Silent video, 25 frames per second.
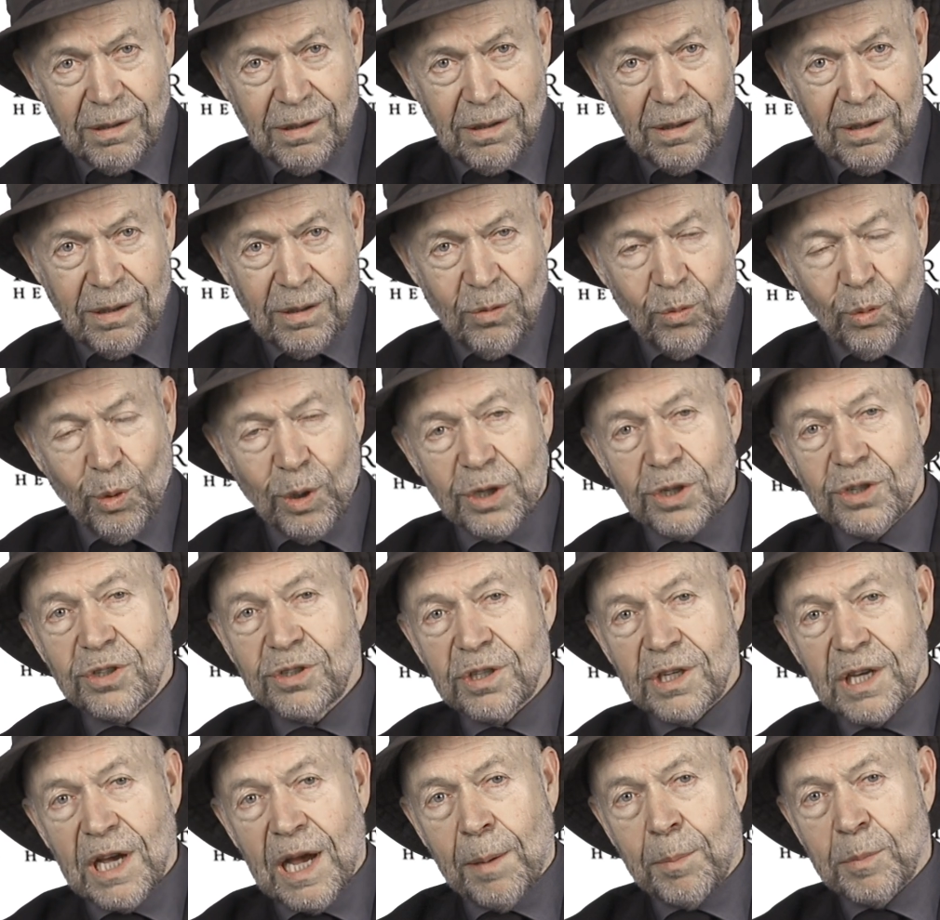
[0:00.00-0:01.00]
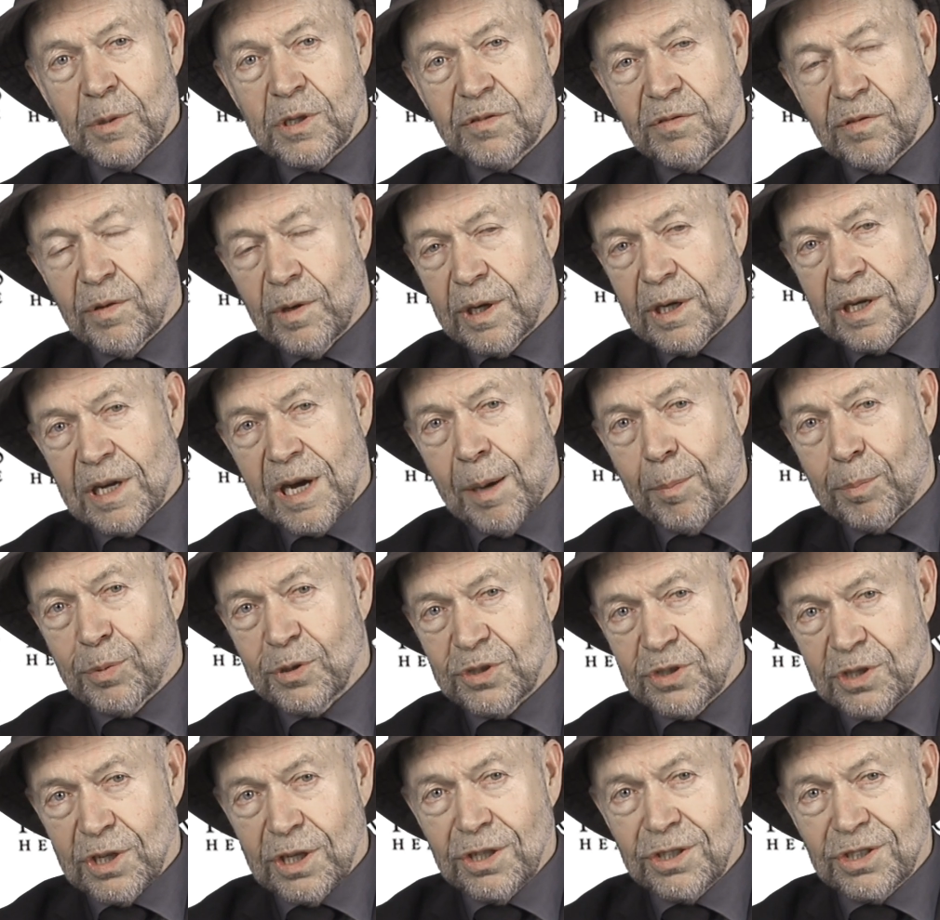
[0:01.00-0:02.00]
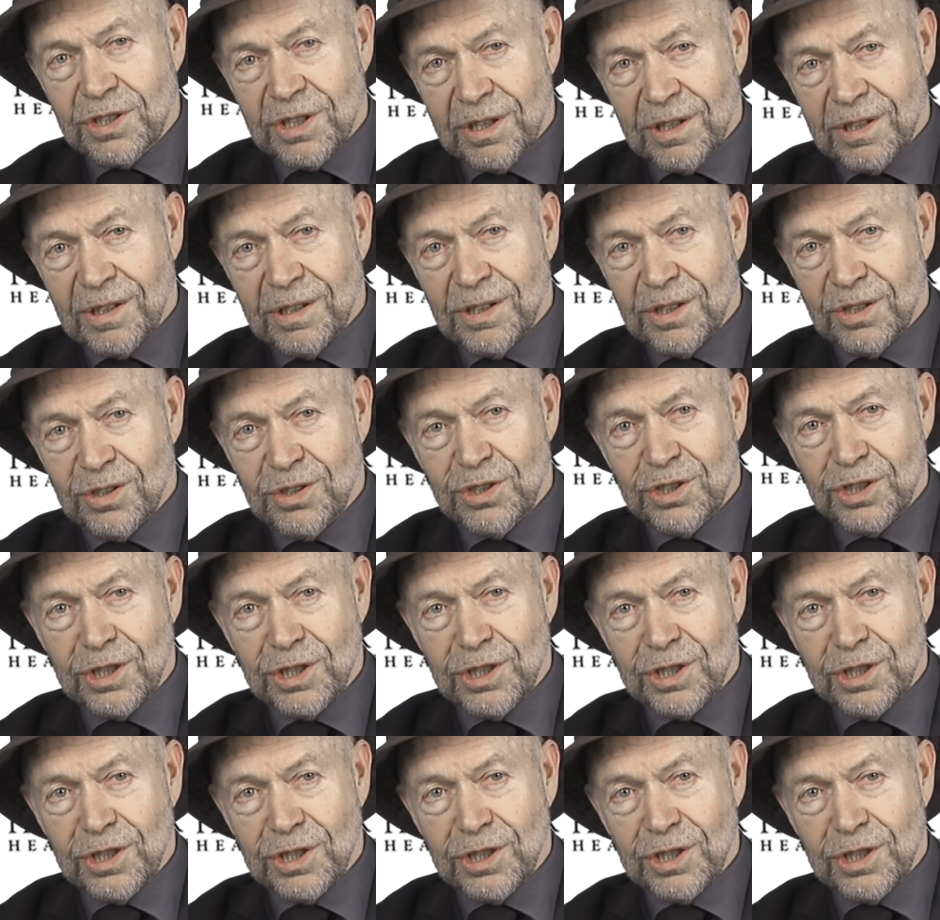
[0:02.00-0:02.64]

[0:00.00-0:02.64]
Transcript: in which the atmospheric composition is